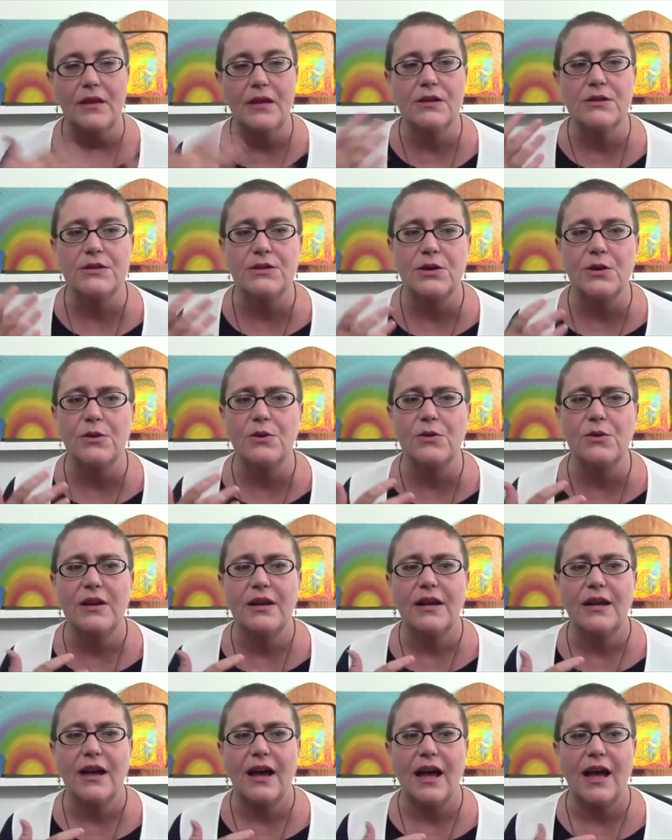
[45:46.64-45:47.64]
so
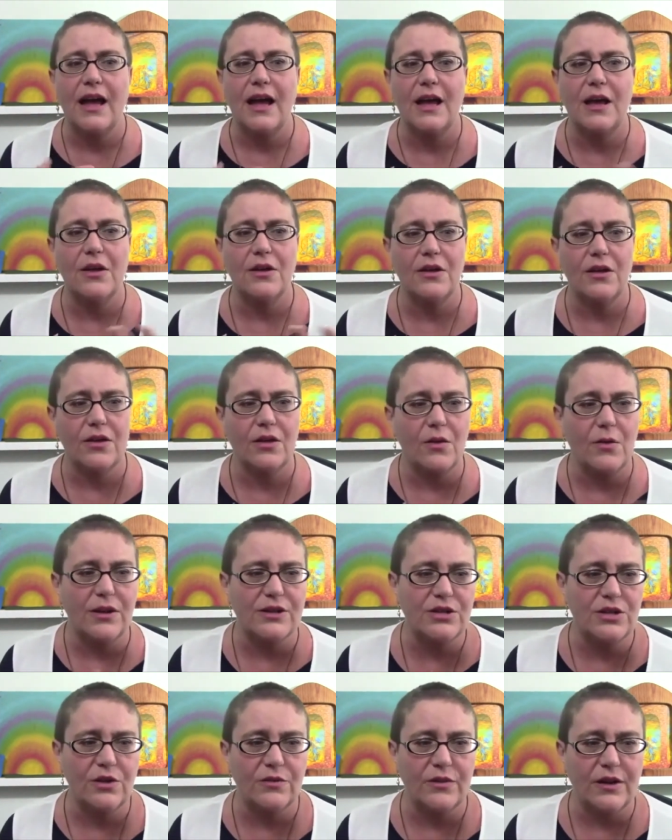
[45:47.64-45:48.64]
uh, the
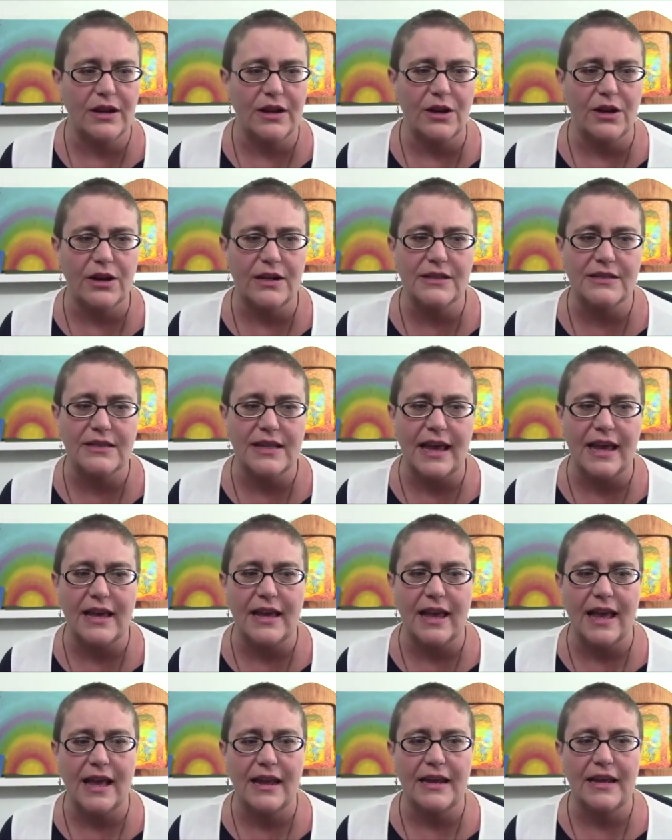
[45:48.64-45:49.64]
question over here is
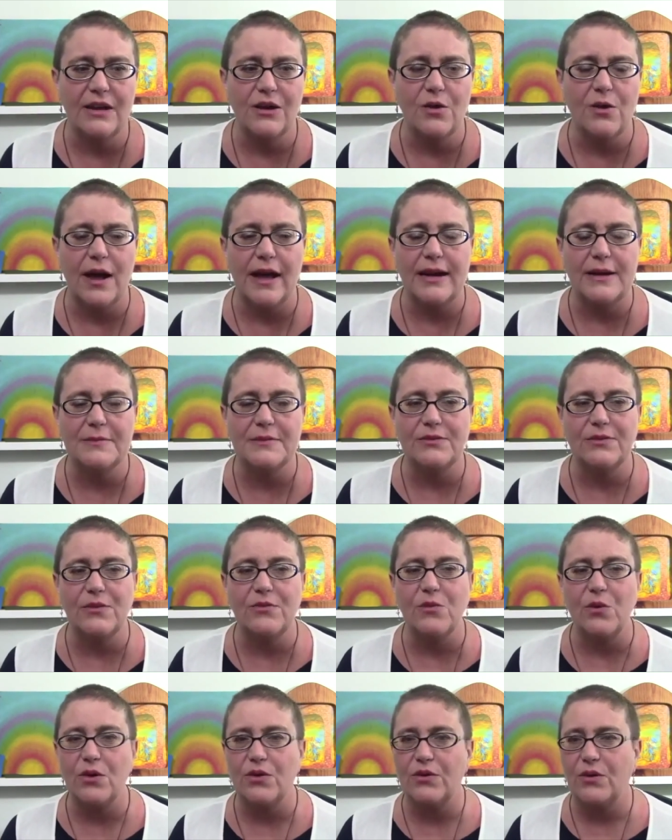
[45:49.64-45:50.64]
like any new items for
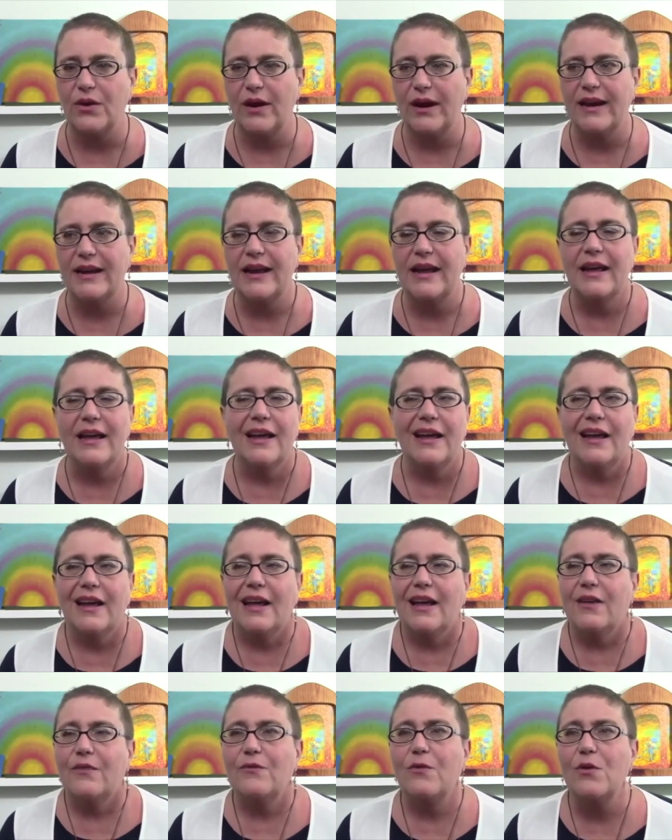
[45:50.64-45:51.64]
fourth grade
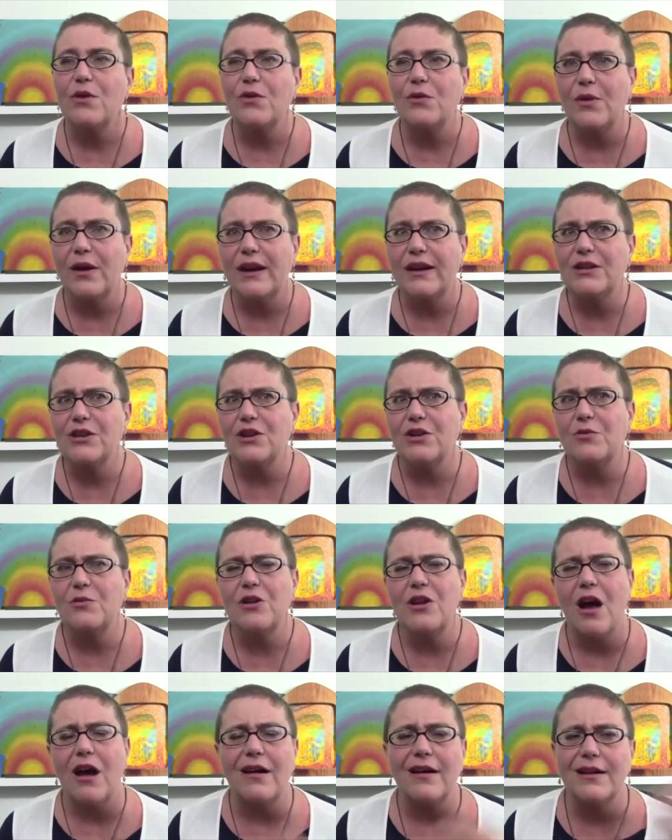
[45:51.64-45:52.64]
fourth grade you're
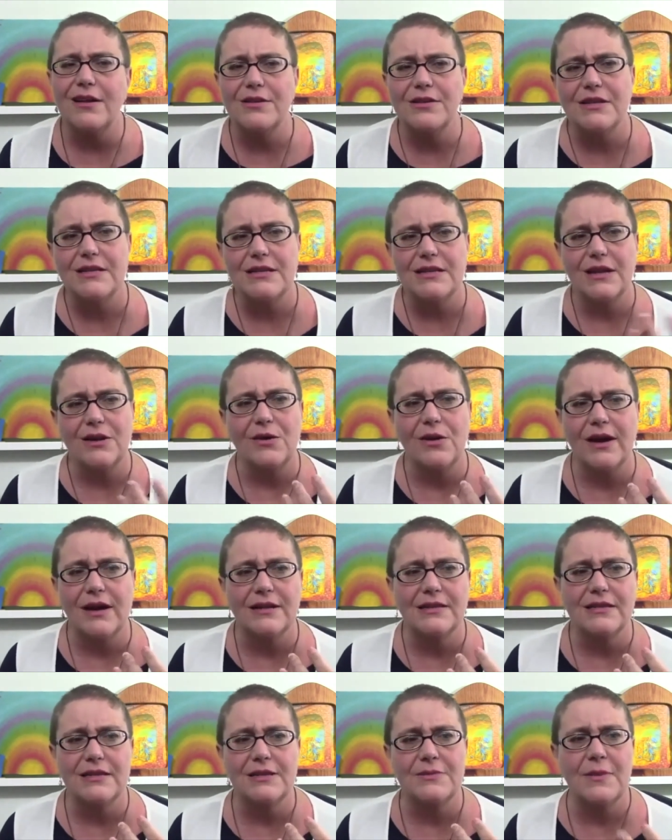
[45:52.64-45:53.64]
not going to use the stick
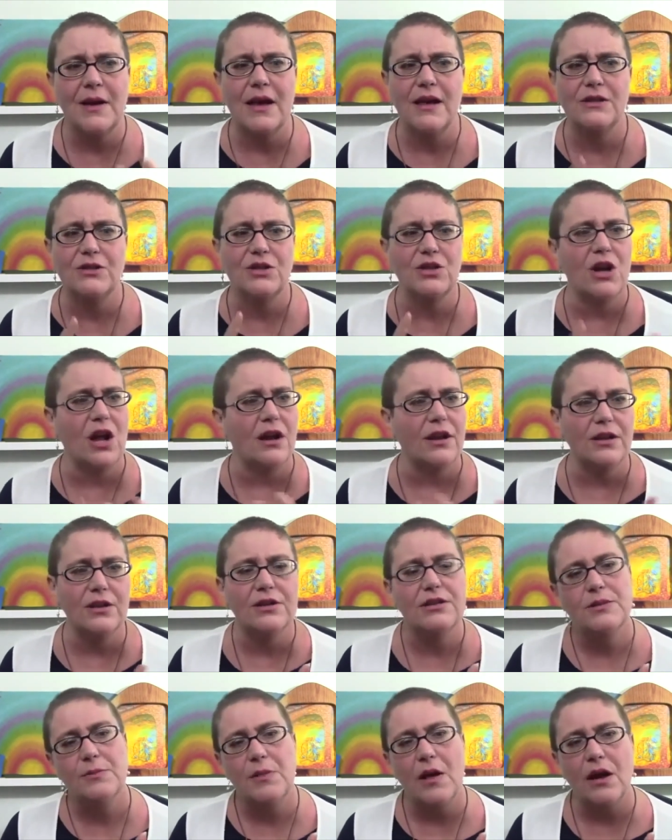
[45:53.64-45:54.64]
crayons as much you're not going to
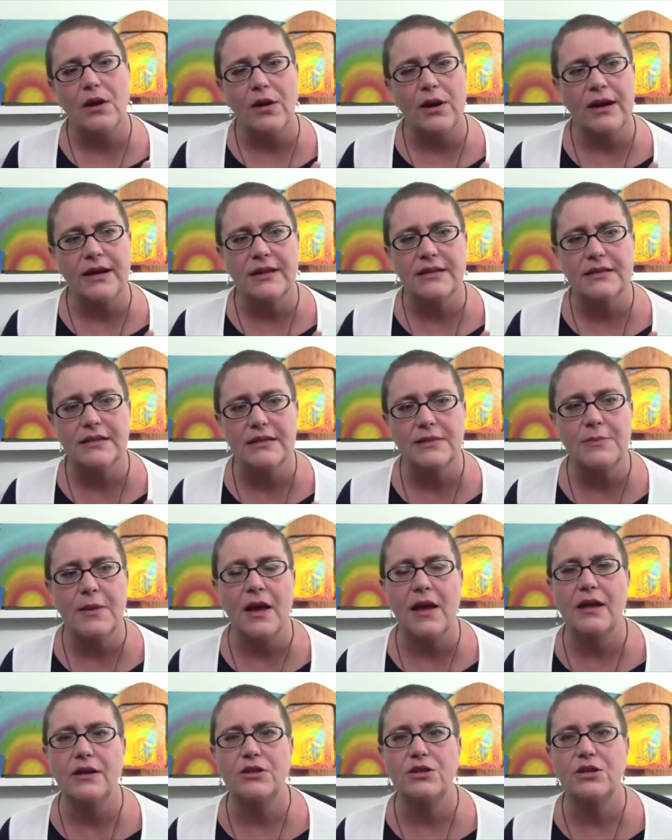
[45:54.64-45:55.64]
use the block crayons as
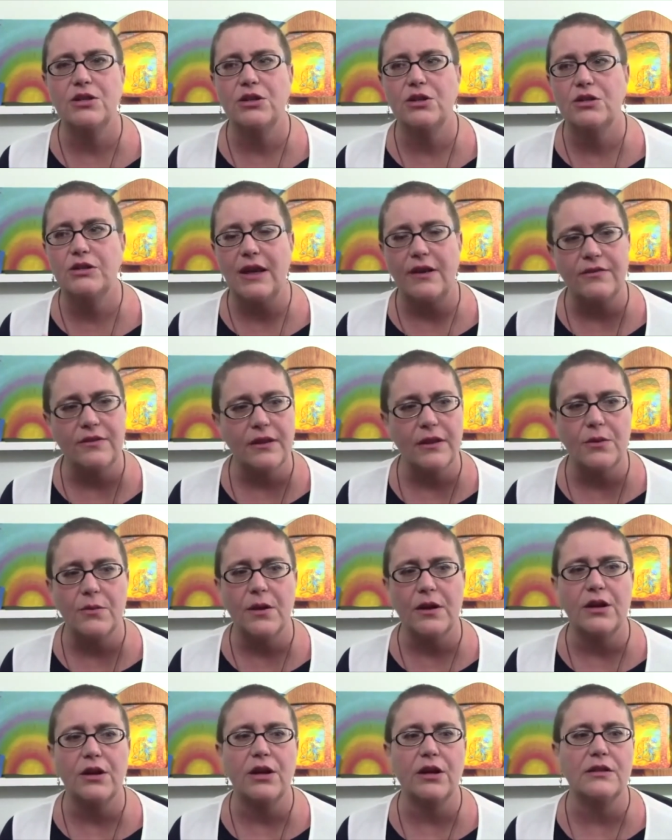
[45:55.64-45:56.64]
much you definitely
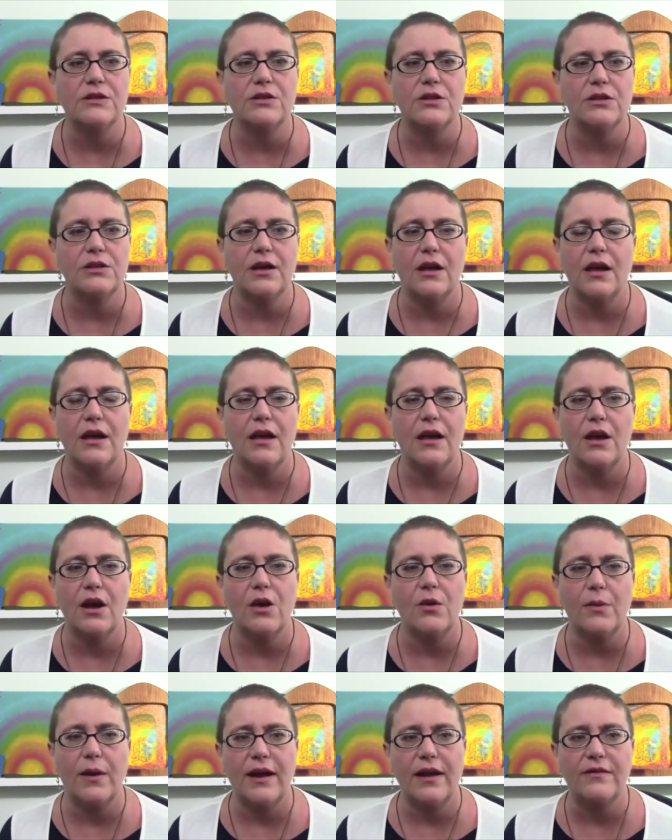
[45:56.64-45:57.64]
want a good uh,
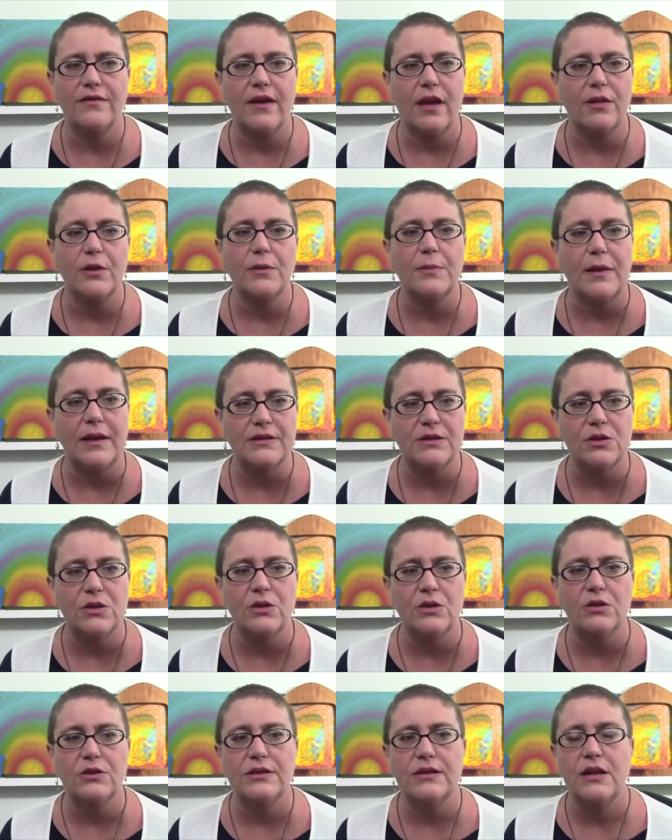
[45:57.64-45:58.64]
array of colored
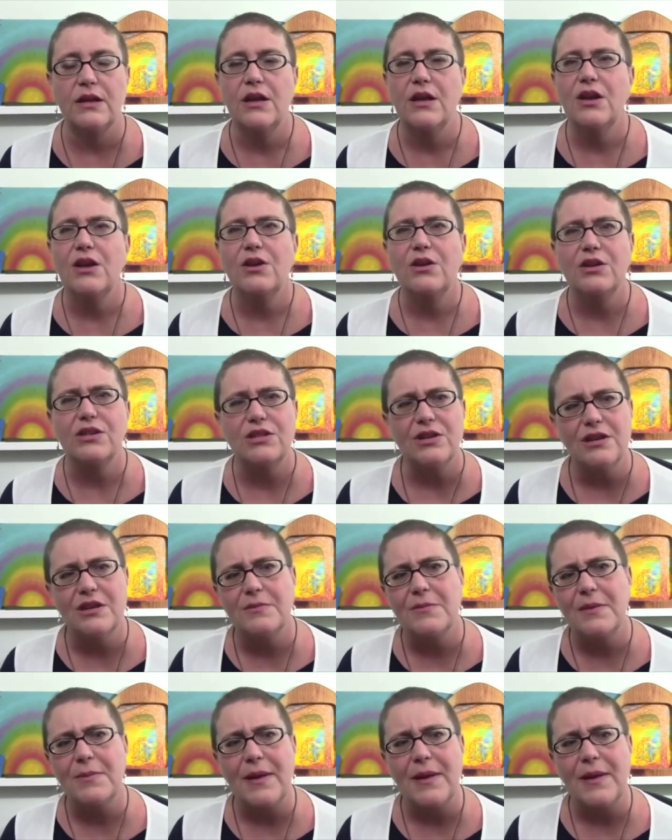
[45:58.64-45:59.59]
pencils you're still going to be